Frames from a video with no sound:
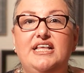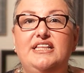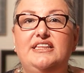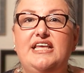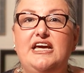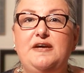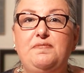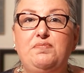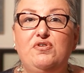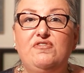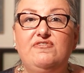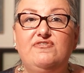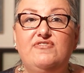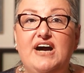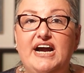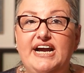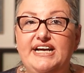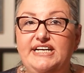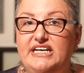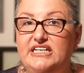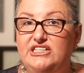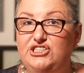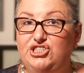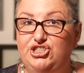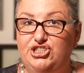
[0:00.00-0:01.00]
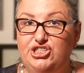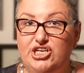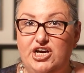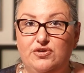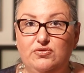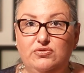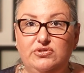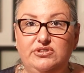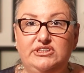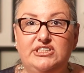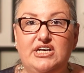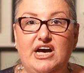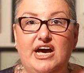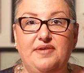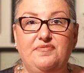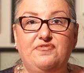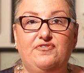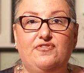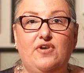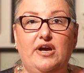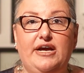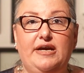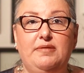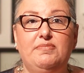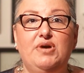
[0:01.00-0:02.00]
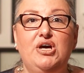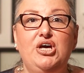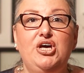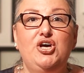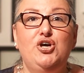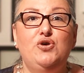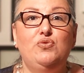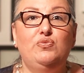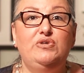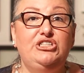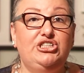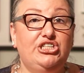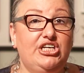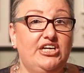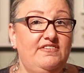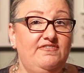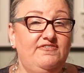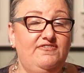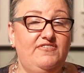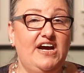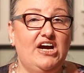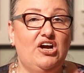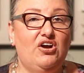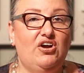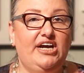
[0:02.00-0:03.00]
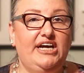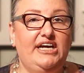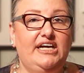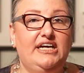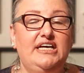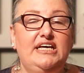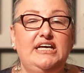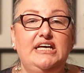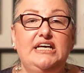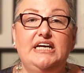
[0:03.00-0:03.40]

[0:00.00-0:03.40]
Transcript: They provide a general time frame, which can vary.